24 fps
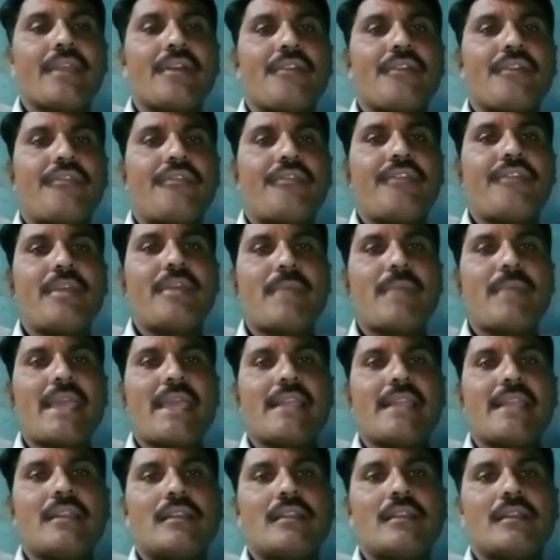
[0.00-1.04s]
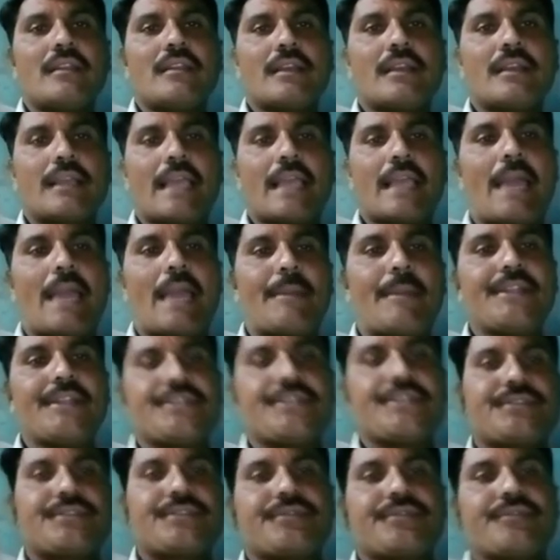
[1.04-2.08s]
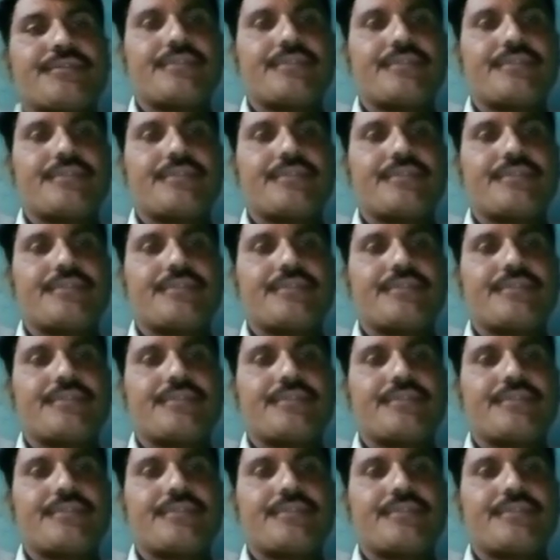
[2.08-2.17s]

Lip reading: female gametes